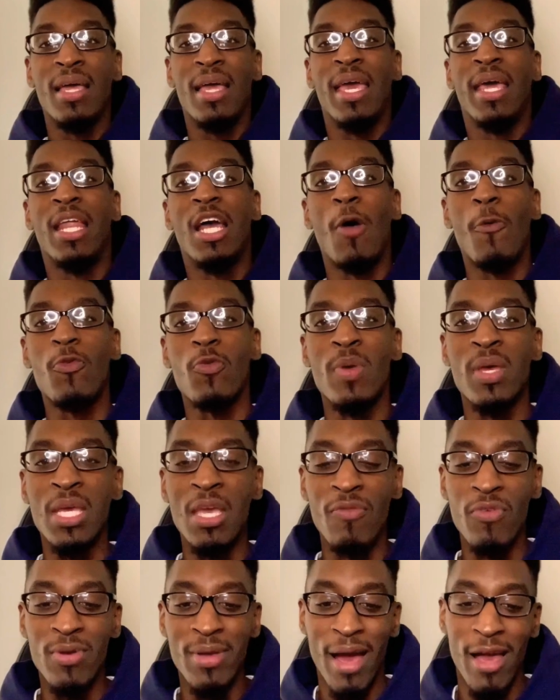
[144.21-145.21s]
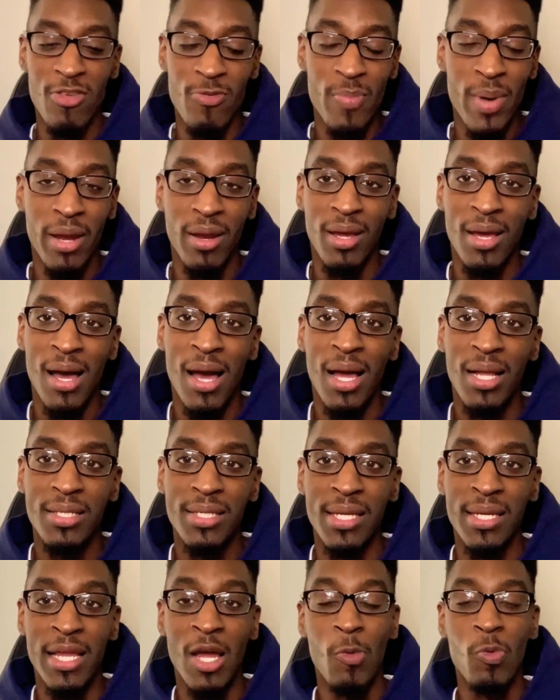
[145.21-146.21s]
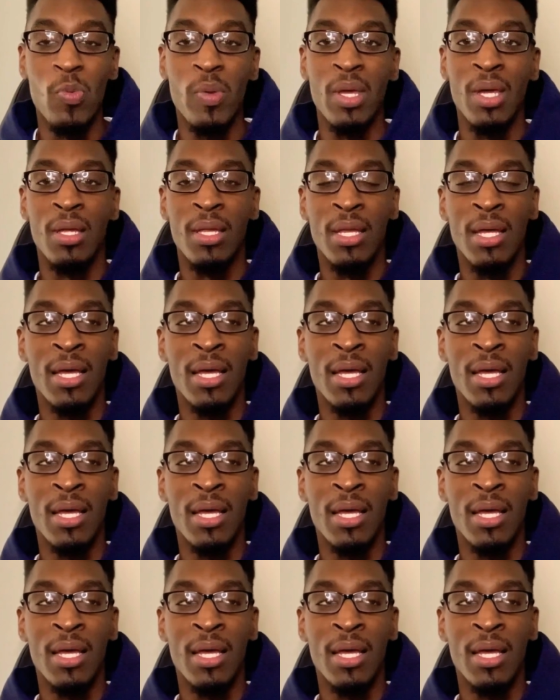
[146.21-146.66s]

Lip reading: It helps me give you guys better content. It helps me